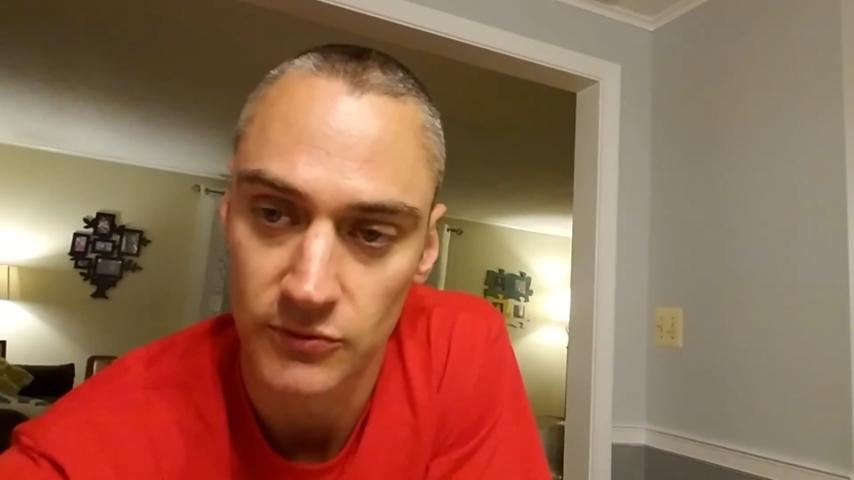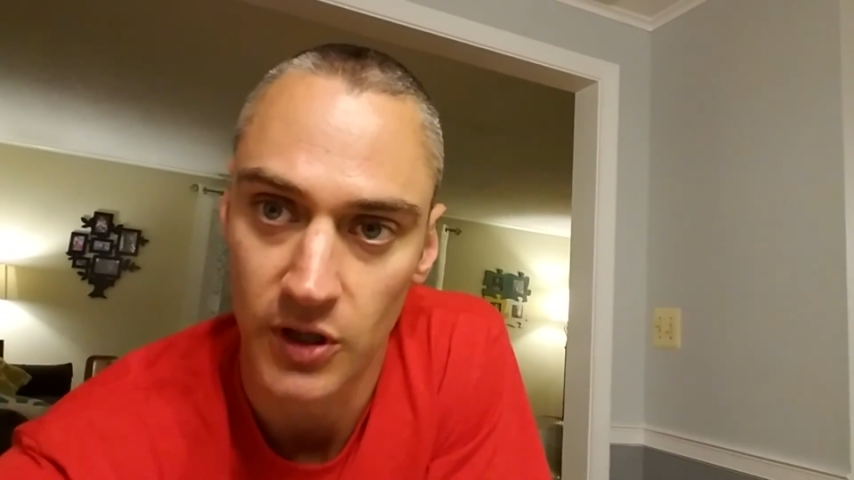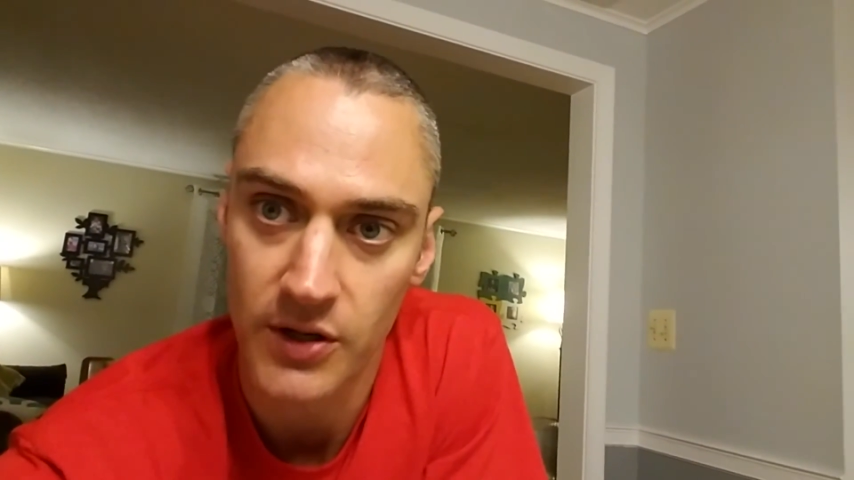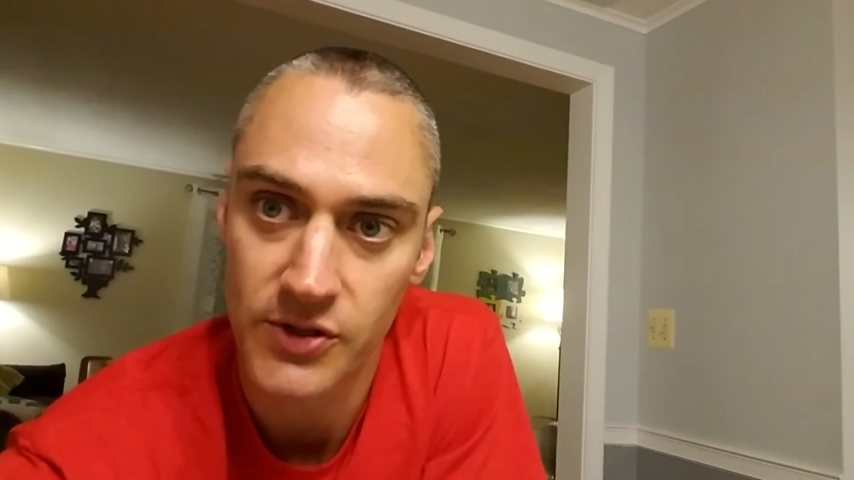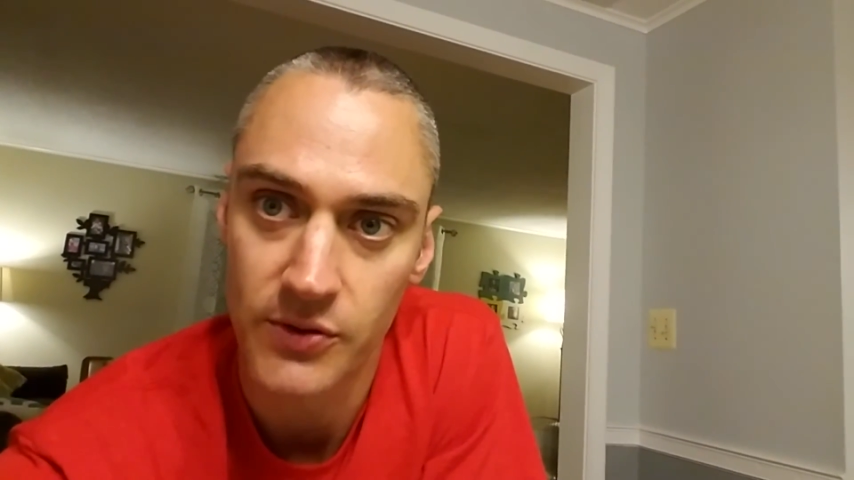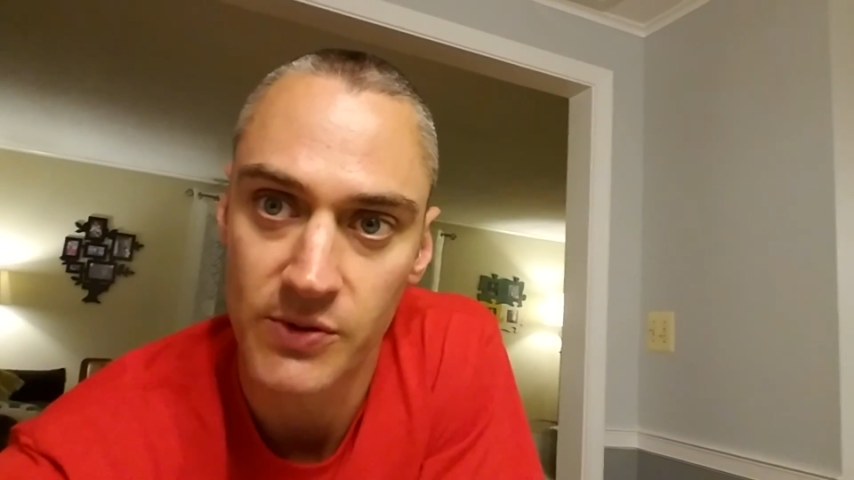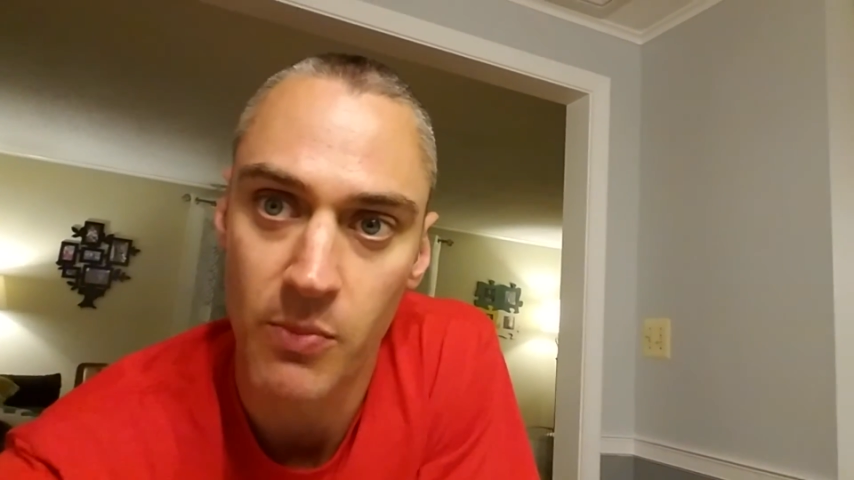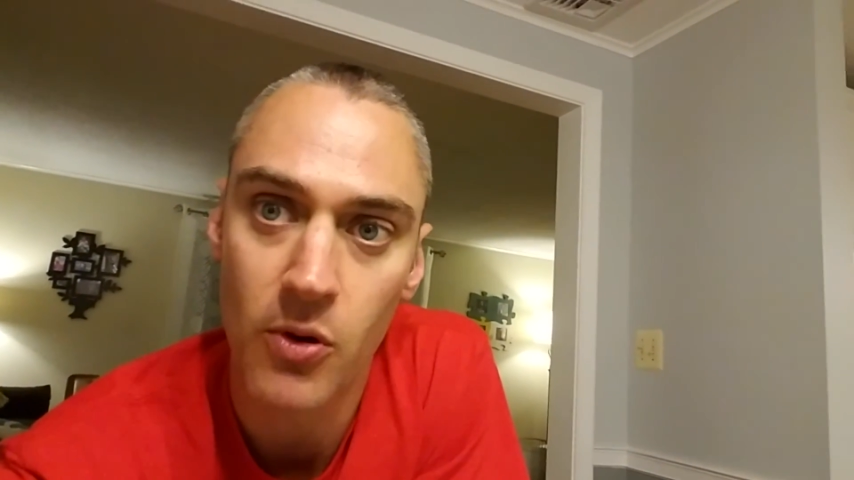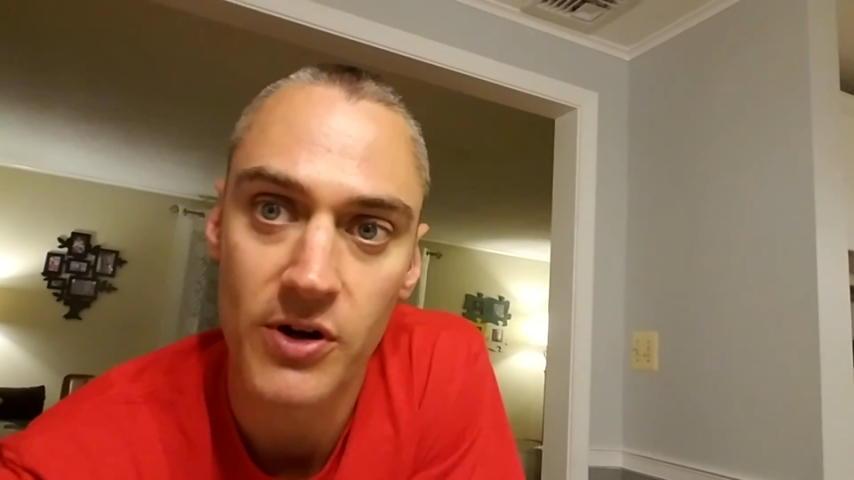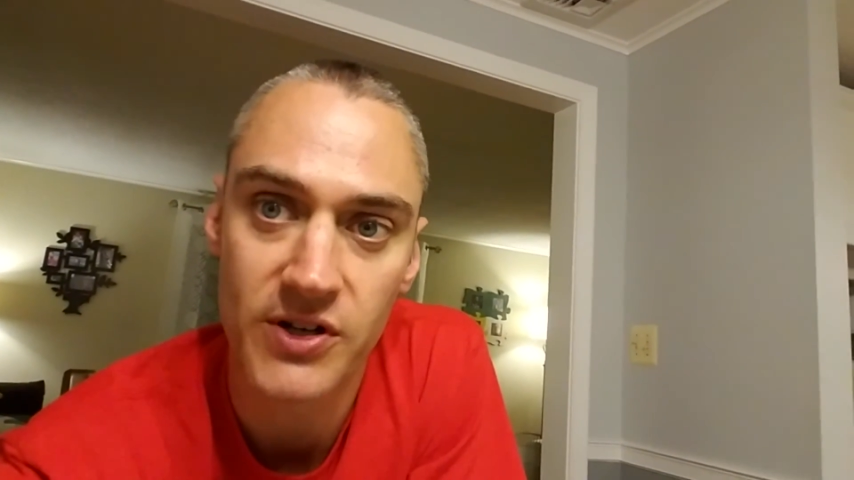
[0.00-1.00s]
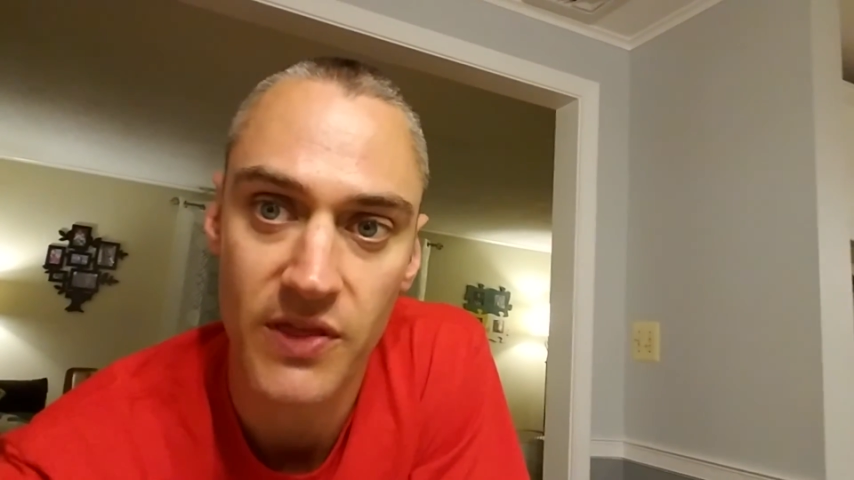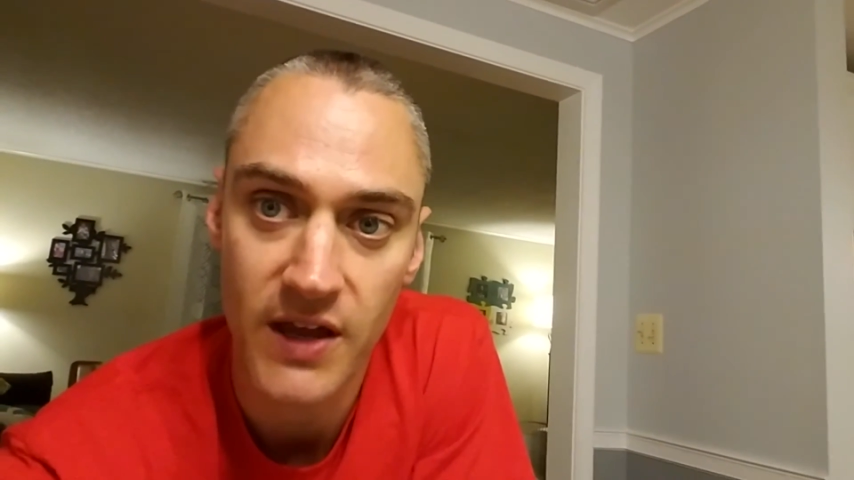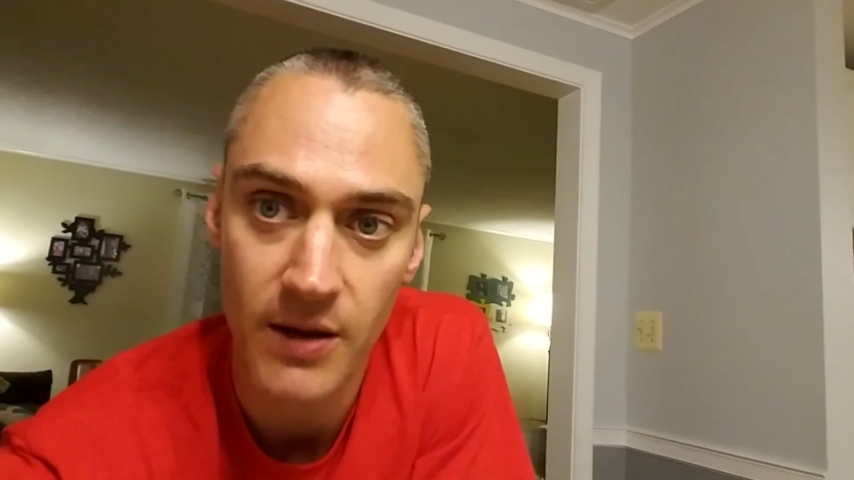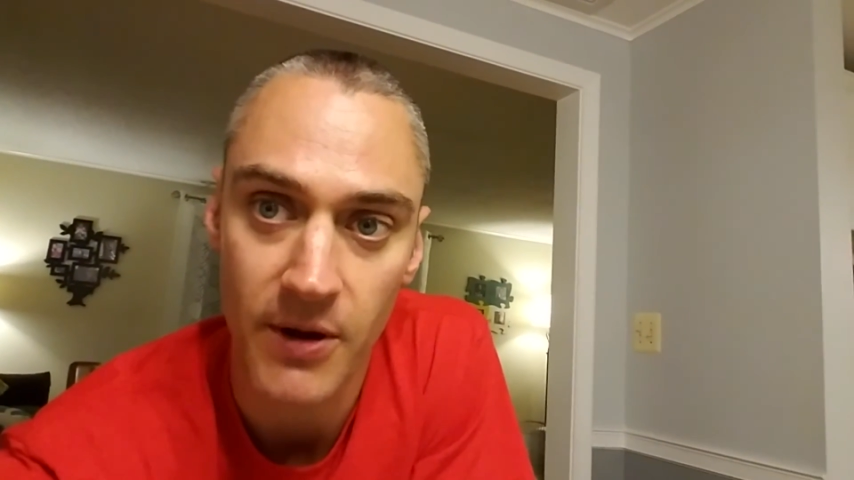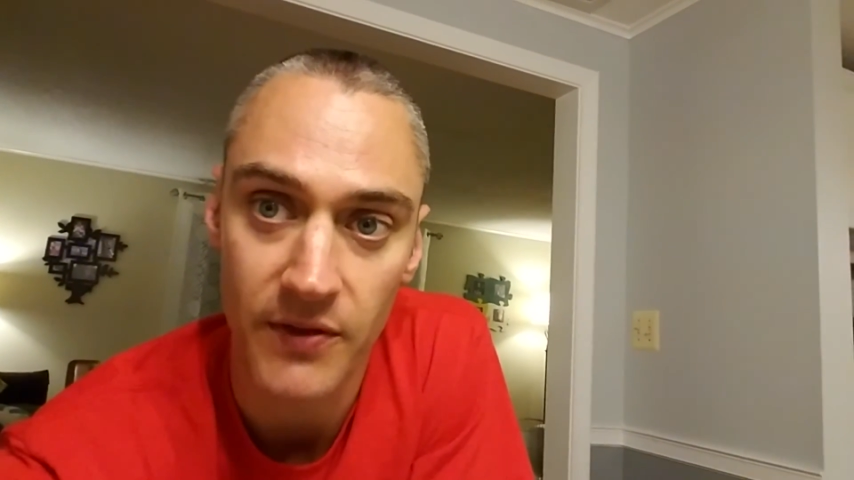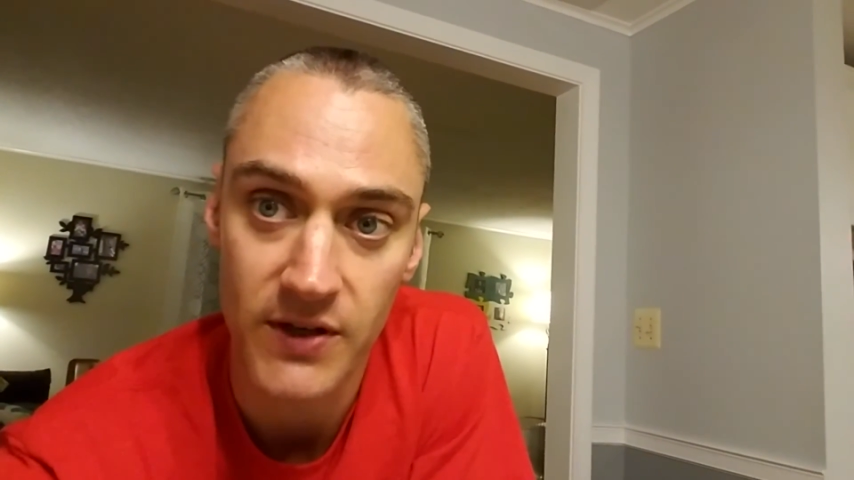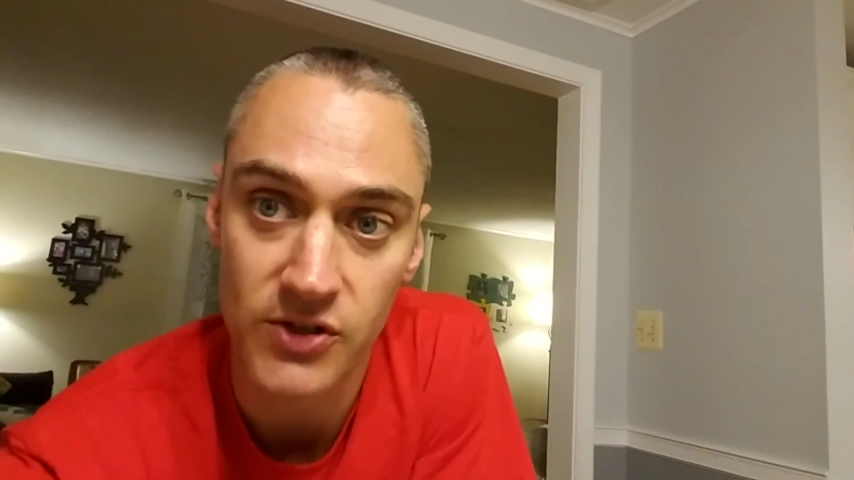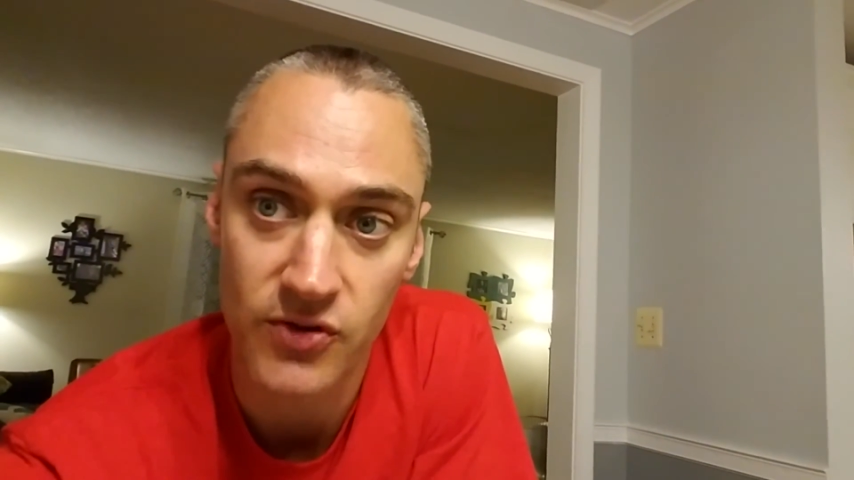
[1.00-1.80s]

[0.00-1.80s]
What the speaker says: All right, so it's important to think about these